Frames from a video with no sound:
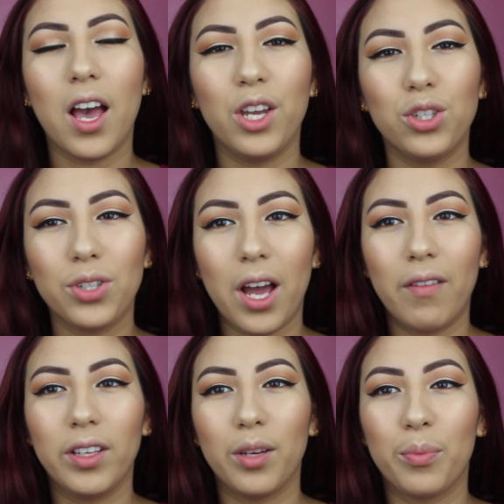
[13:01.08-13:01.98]
I usually
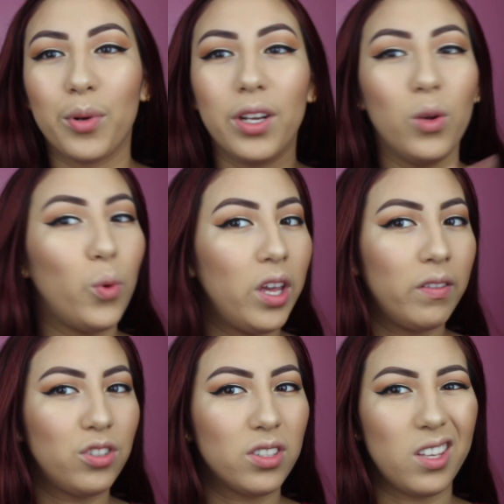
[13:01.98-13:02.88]
have like a pretty
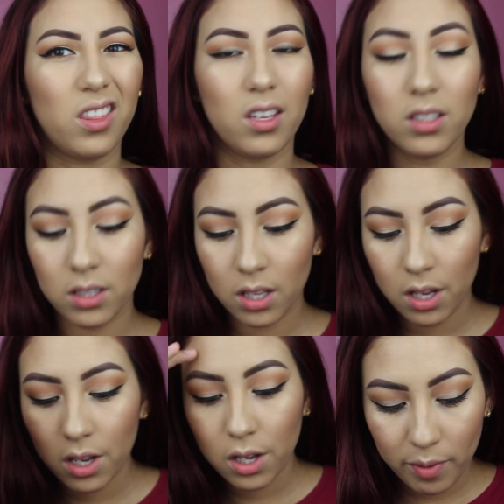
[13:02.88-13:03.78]
wave just like this.
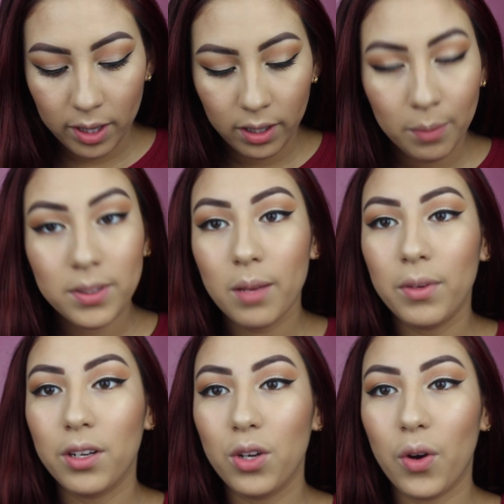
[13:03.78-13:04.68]
For my lips, I'm
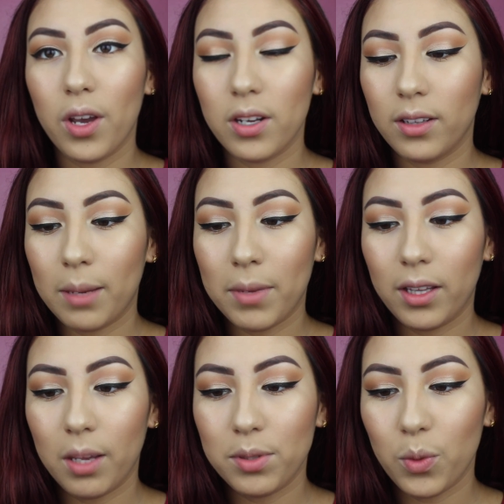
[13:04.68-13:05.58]
gonna go ahead and line my
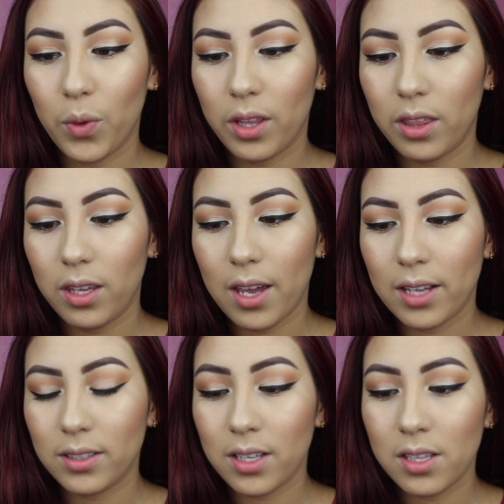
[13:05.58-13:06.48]
lips with the
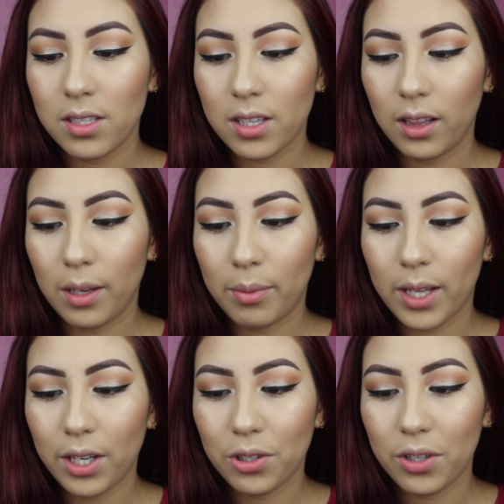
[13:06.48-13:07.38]
Essence lip
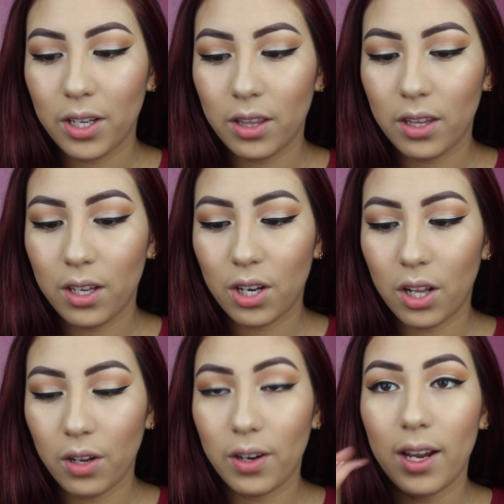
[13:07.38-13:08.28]
liner in the
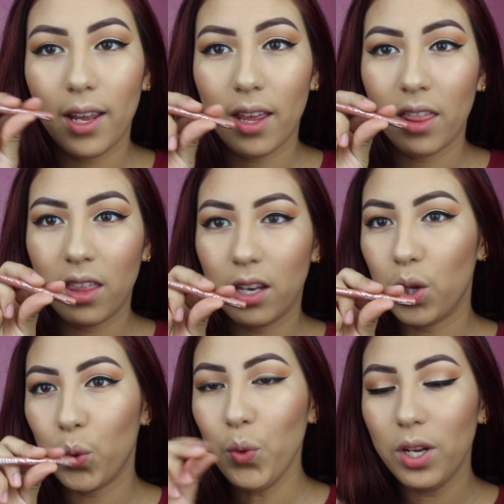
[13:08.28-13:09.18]
color In the
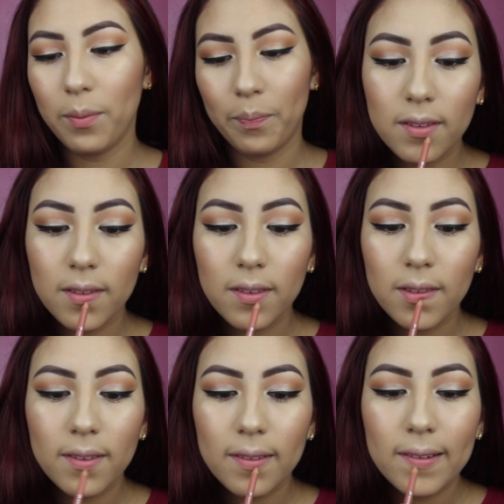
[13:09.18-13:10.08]
Nude.
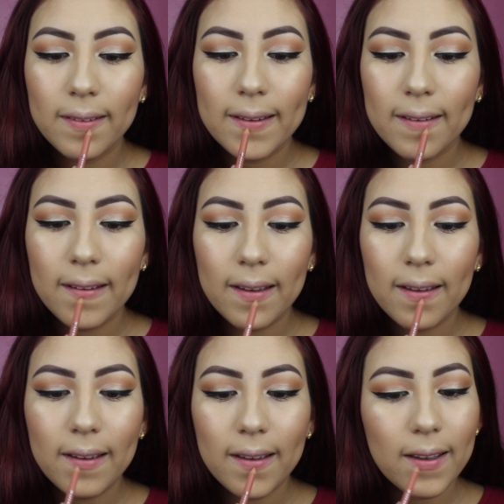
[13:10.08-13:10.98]
It's just
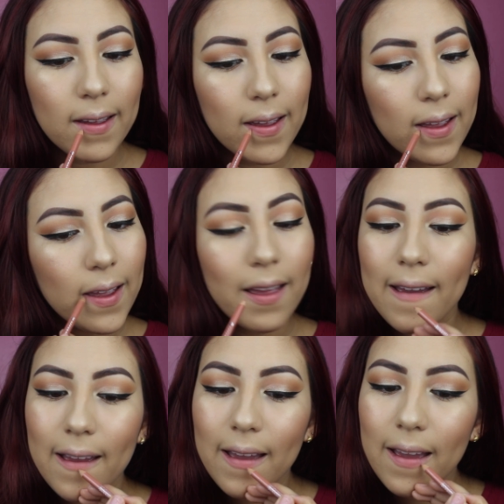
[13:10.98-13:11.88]
a pretty nude
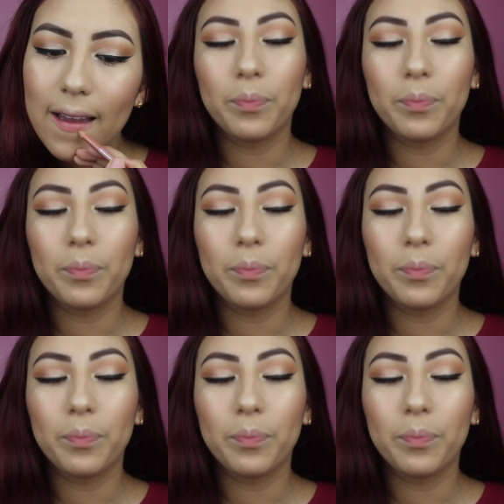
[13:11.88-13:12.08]
color.